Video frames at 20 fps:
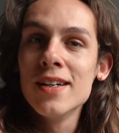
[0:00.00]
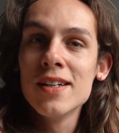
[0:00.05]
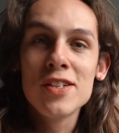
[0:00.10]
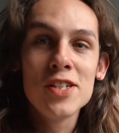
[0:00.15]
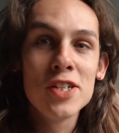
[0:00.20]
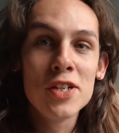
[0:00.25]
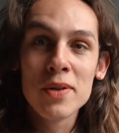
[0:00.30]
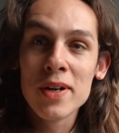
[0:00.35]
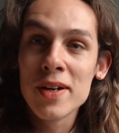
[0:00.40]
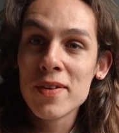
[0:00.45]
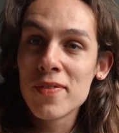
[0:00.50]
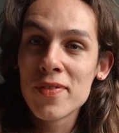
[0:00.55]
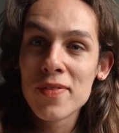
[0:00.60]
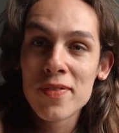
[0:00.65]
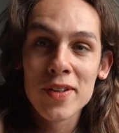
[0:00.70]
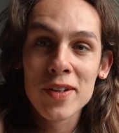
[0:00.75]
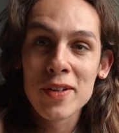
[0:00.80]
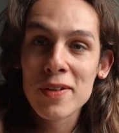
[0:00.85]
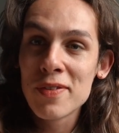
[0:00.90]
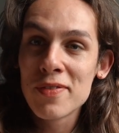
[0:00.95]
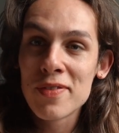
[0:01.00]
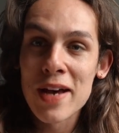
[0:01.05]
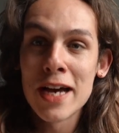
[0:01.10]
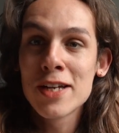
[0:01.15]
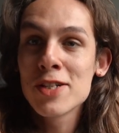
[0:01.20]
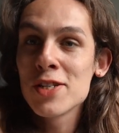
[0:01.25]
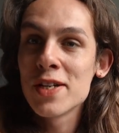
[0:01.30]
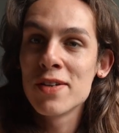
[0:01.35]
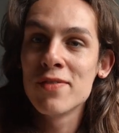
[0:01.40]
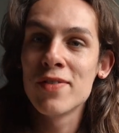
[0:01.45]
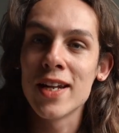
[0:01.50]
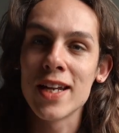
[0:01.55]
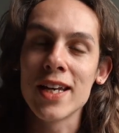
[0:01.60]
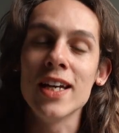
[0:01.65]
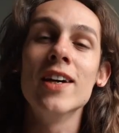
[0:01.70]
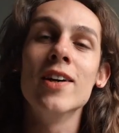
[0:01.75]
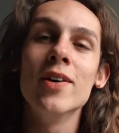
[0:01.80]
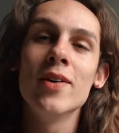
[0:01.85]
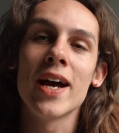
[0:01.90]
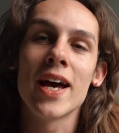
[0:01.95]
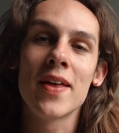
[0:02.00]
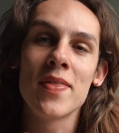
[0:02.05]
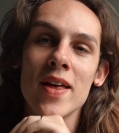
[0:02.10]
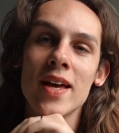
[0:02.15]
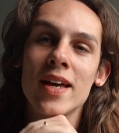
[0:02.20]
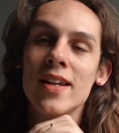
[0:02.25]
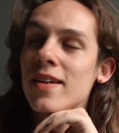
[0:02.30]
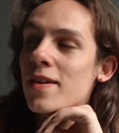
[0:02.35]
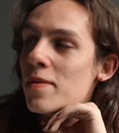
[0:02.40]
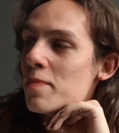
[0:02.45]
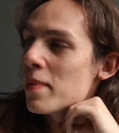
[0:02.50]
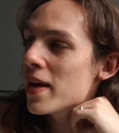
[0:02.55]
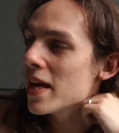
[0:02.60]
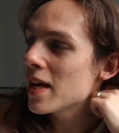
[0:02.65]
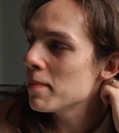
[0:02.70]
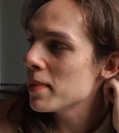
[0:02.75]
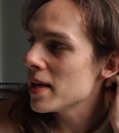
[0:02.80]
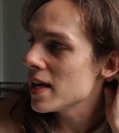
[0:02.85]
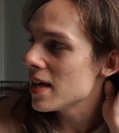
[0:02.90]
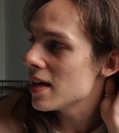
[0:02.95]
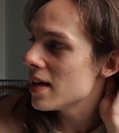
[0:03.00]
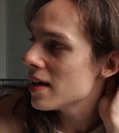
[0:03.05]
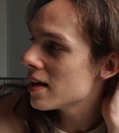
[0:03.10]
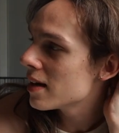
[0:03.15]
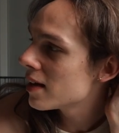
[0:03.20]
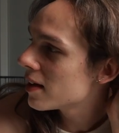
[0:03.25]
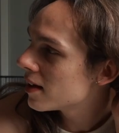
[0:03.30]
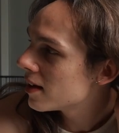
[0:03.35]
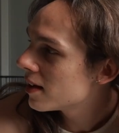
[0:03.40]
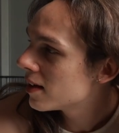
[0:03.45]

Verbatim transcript: do a little fashion video and then maybe